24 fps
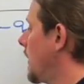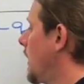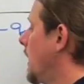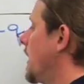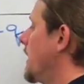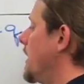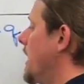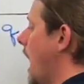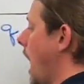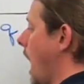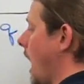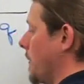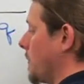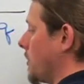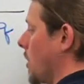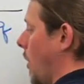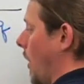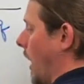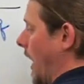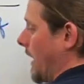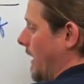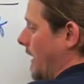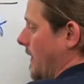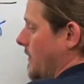Now I'm
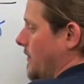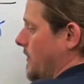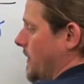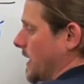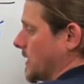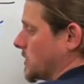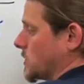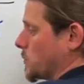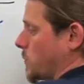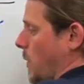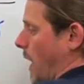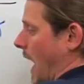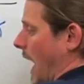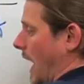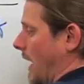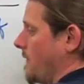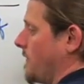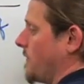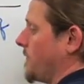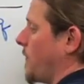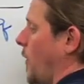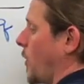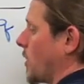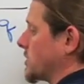going this way,
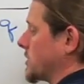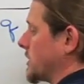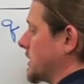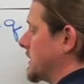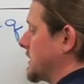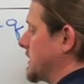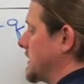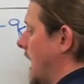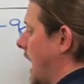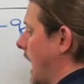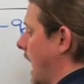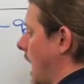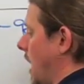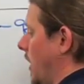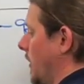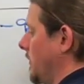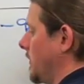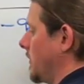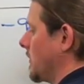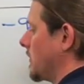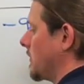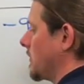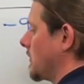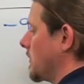force is down,
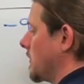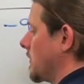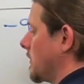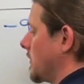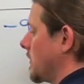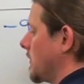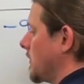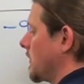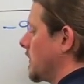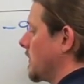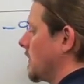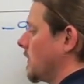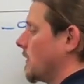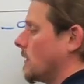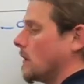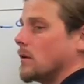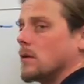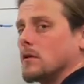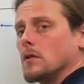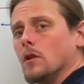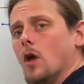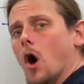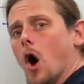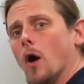
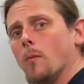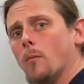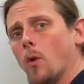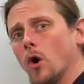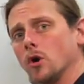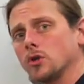Larmor